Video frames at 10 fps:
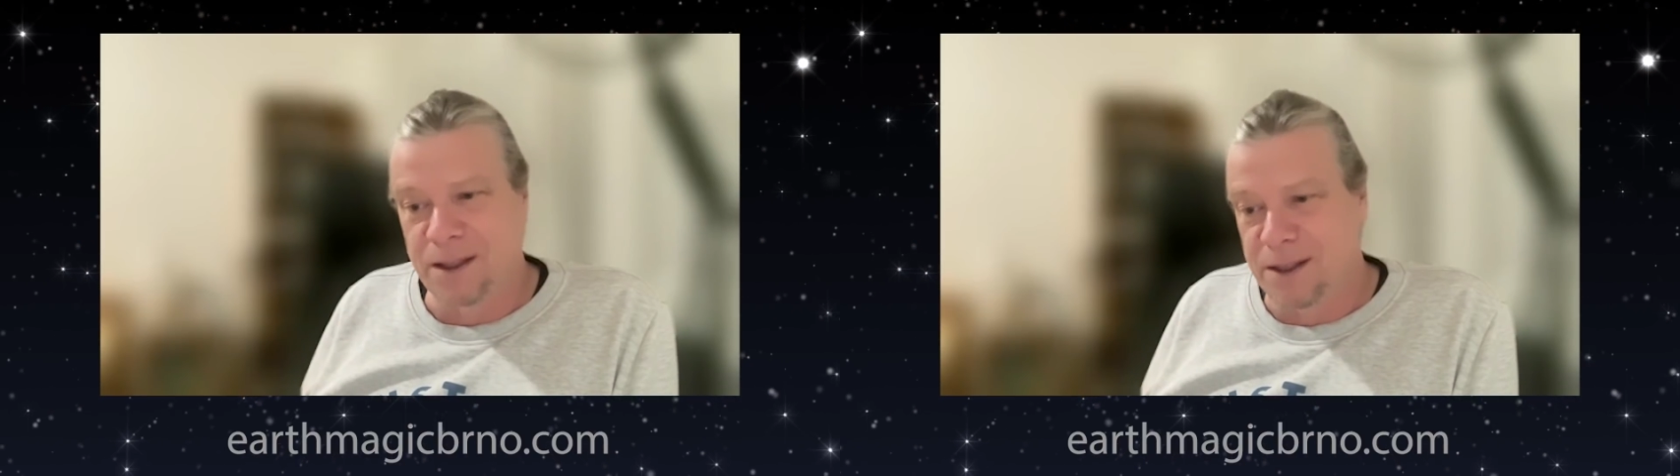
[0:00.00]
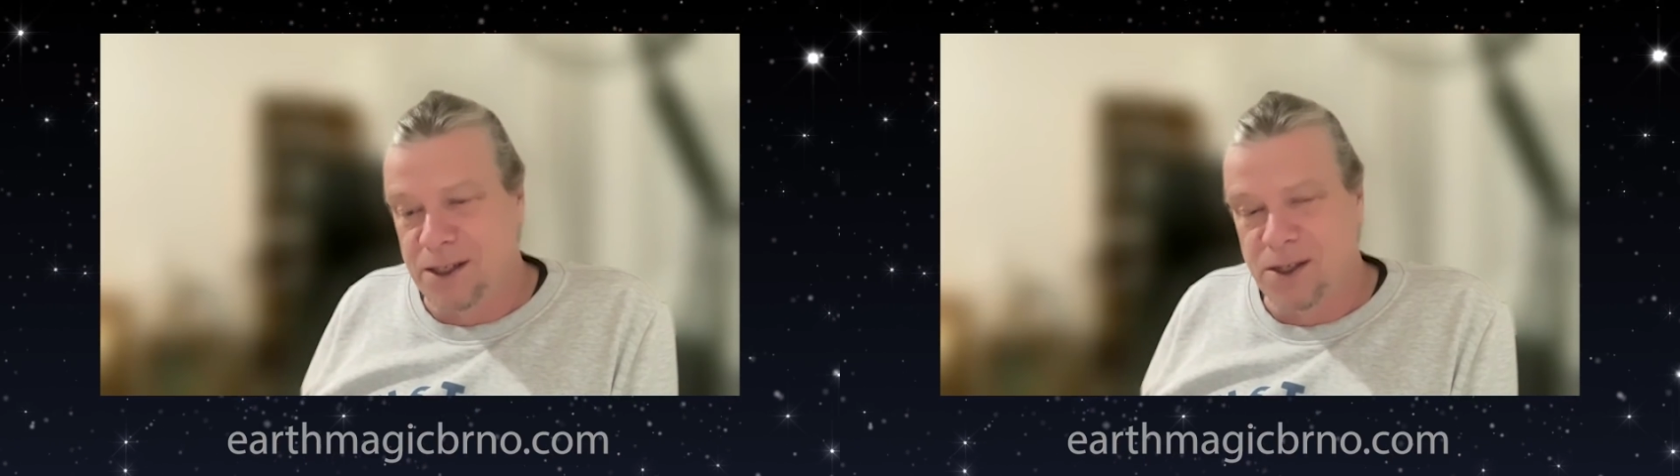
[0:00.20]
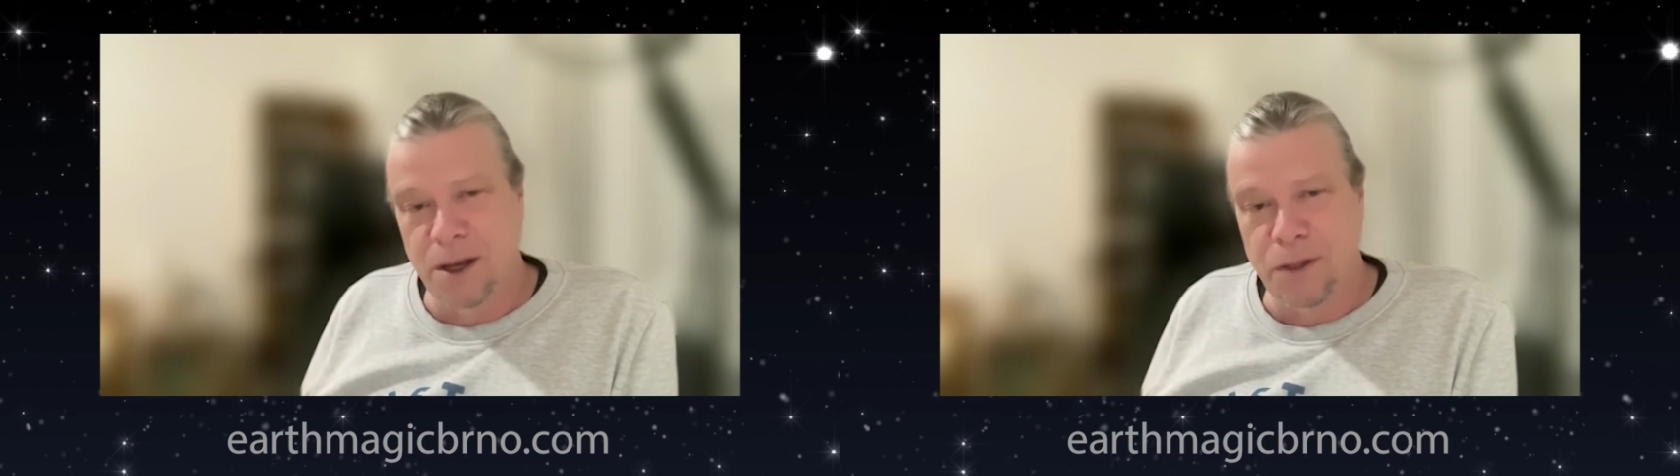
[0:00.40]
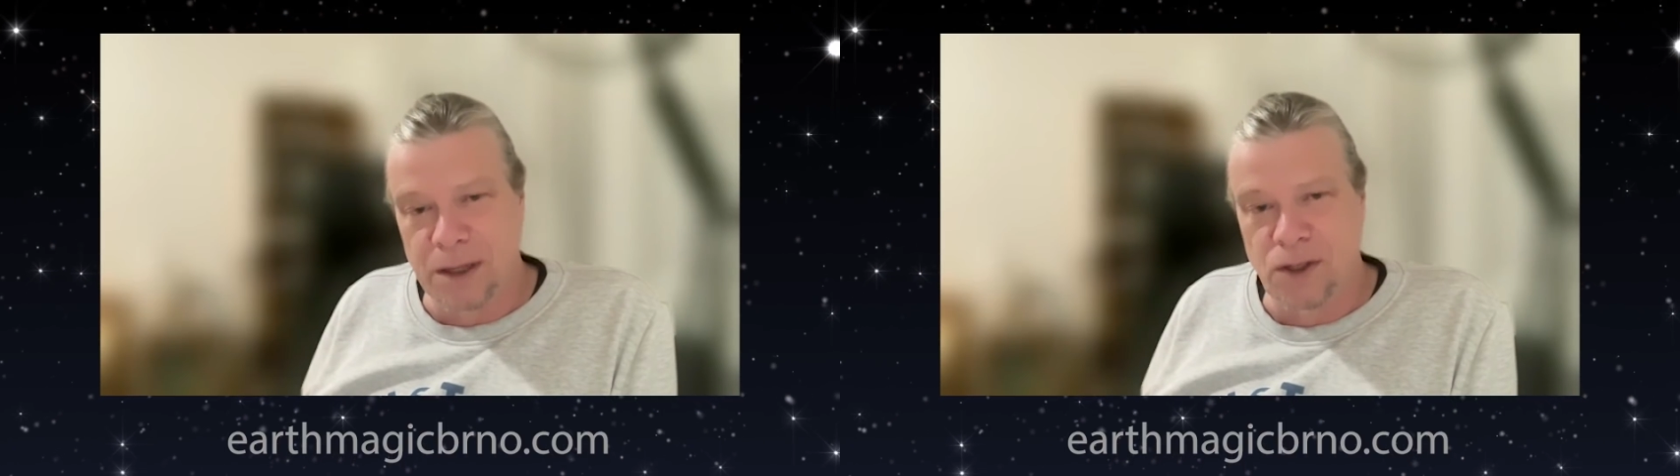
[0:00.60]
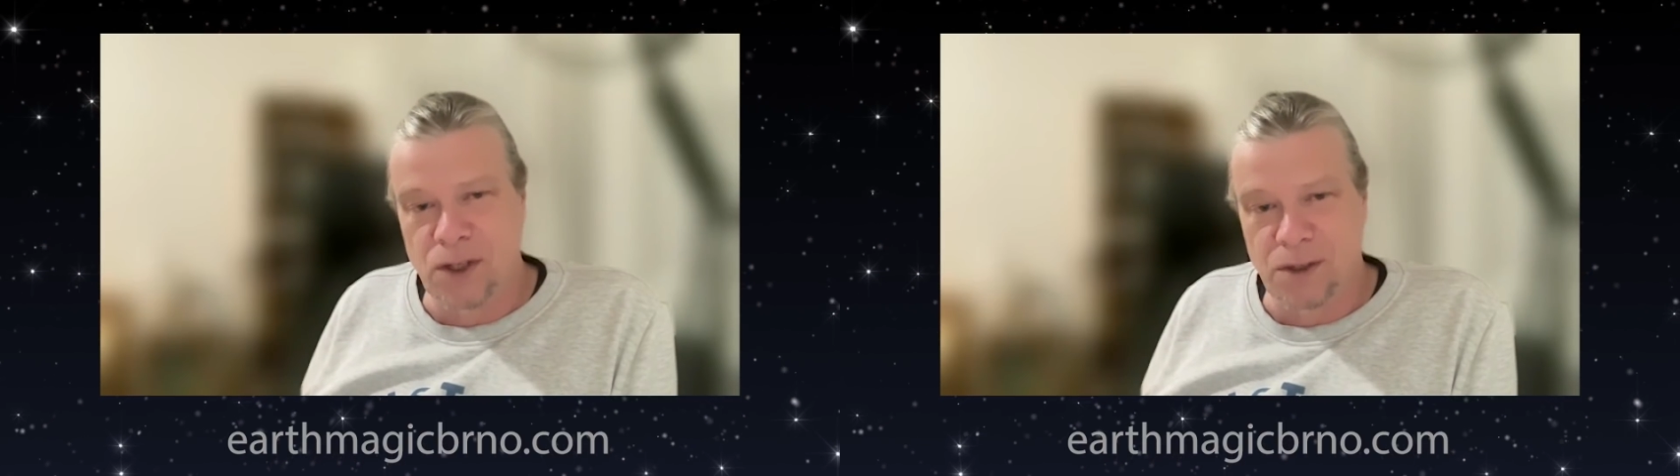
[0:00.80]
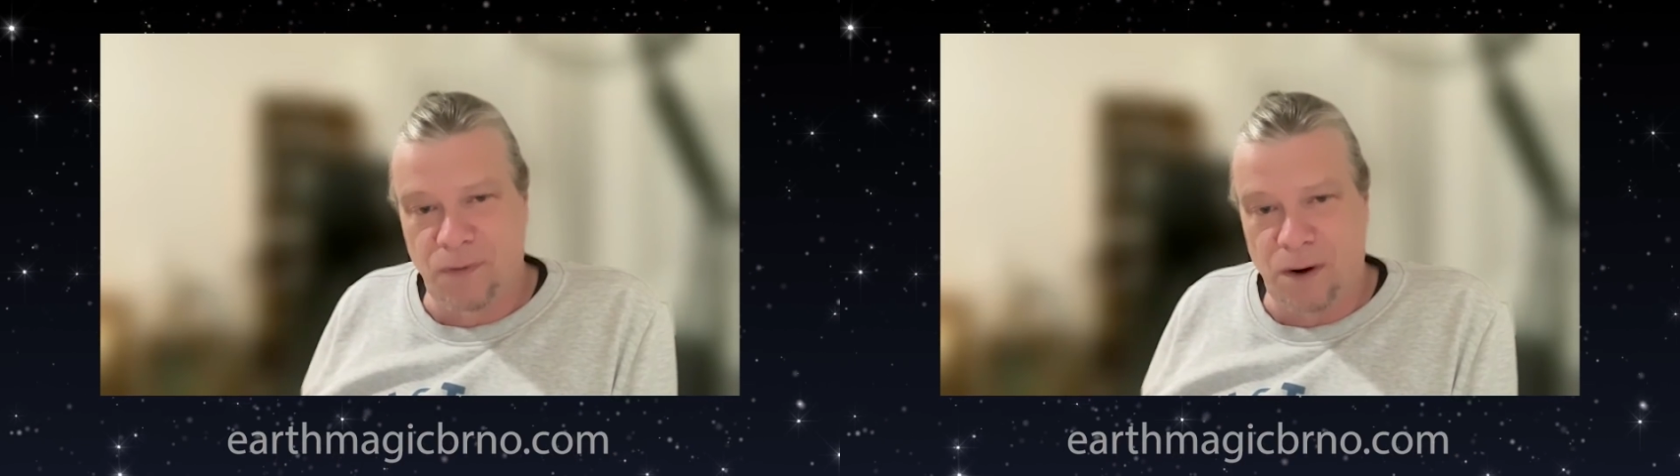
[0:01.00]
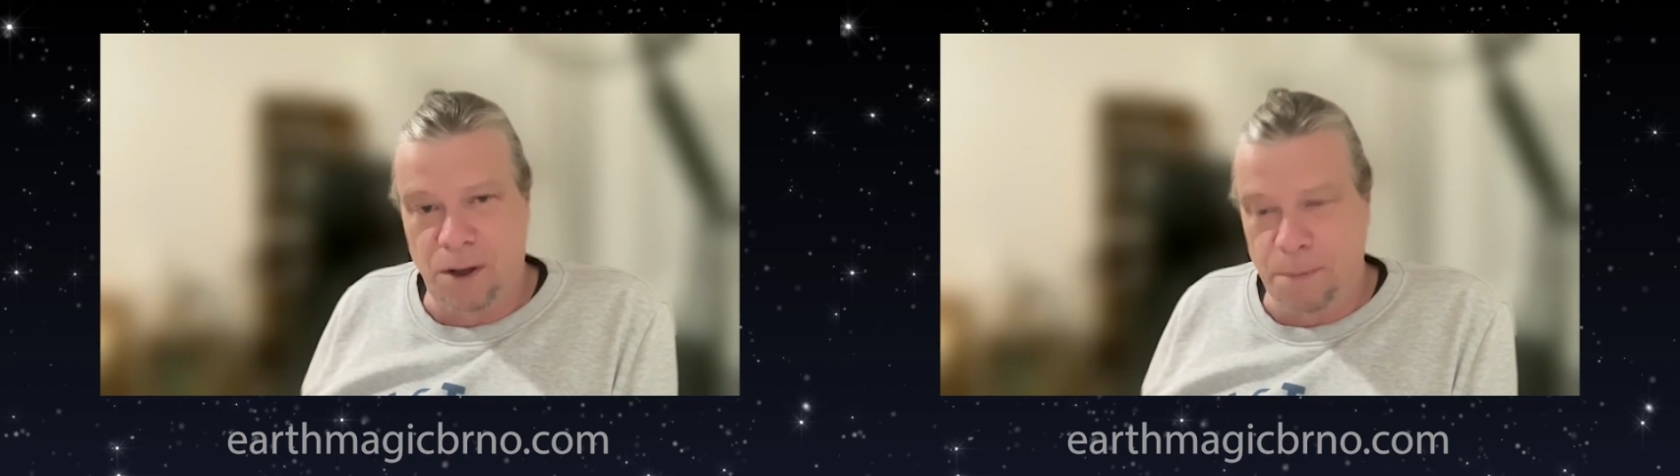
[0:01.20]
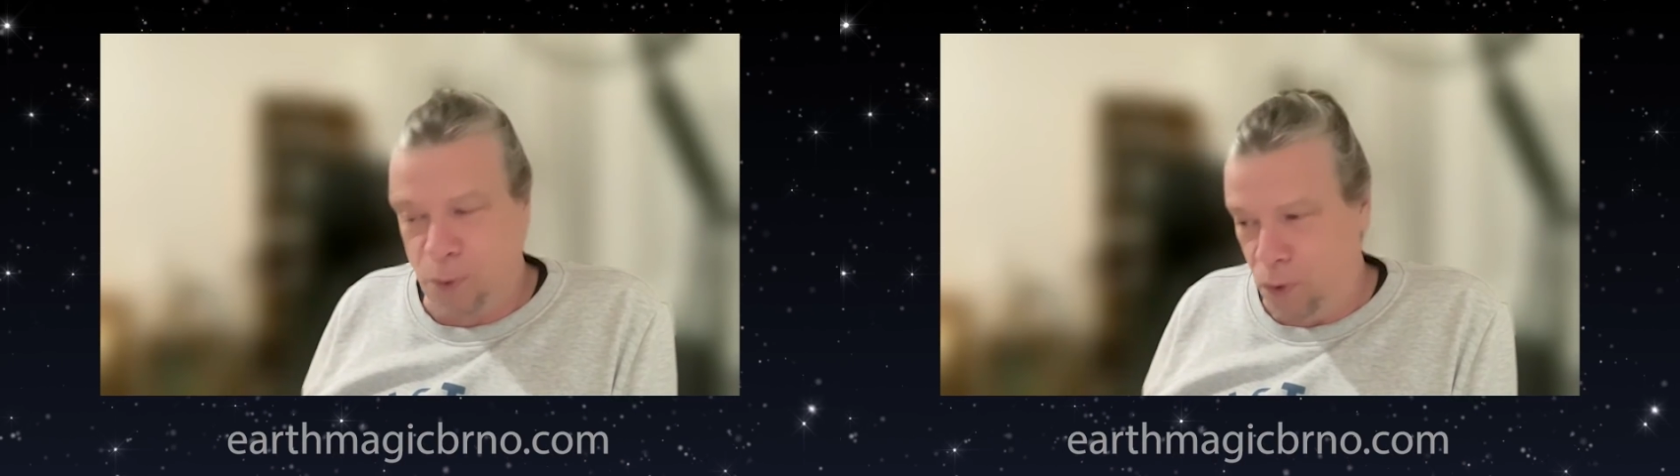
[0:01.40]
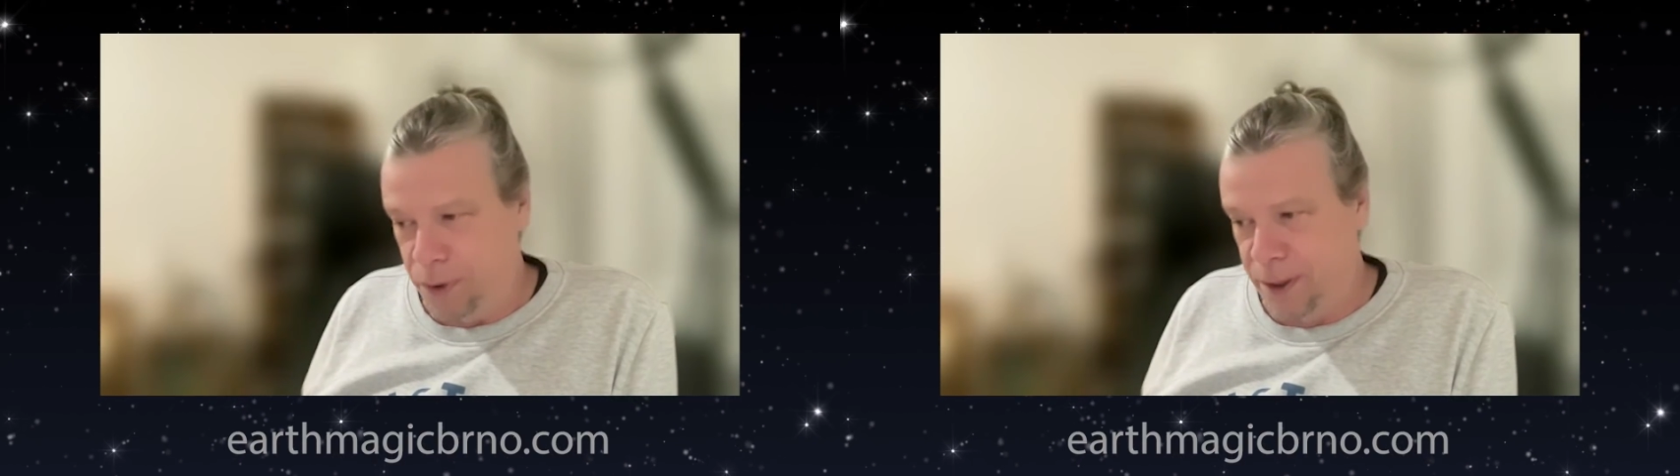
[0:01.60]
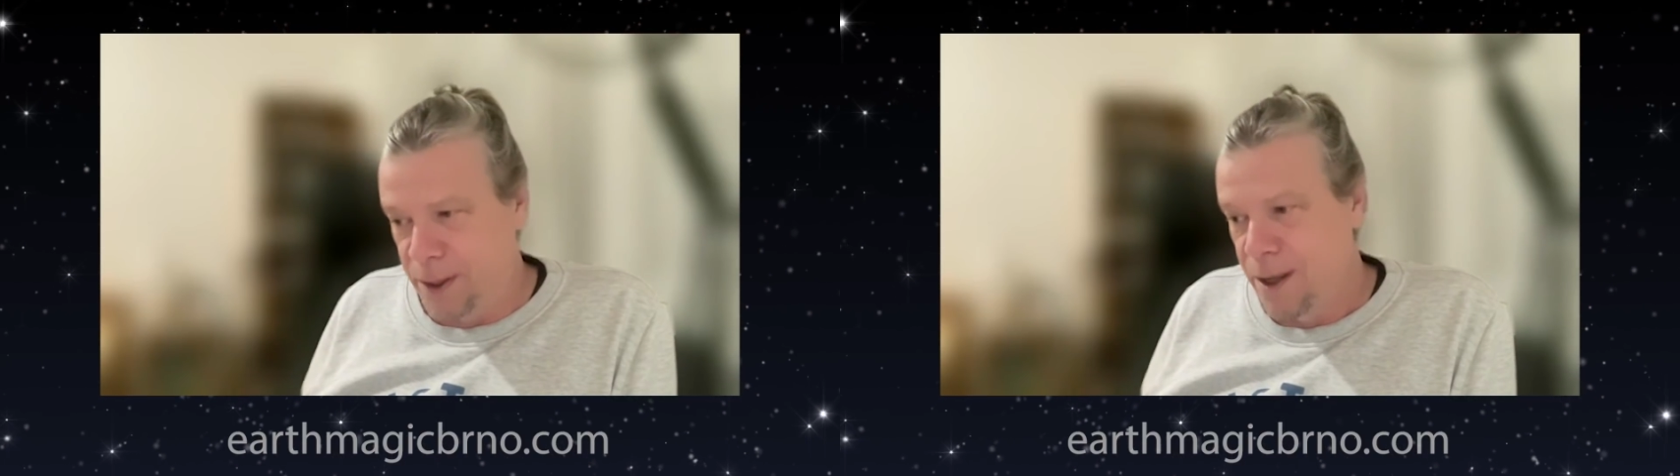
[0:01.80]
that these earth energies are very
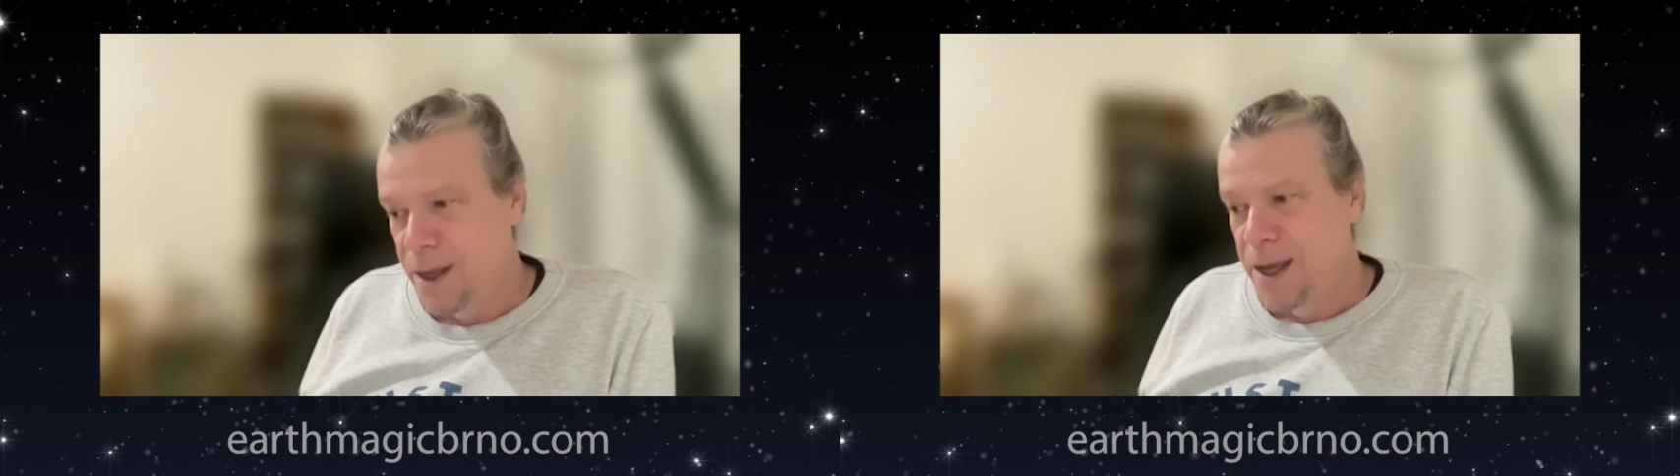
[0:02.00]
important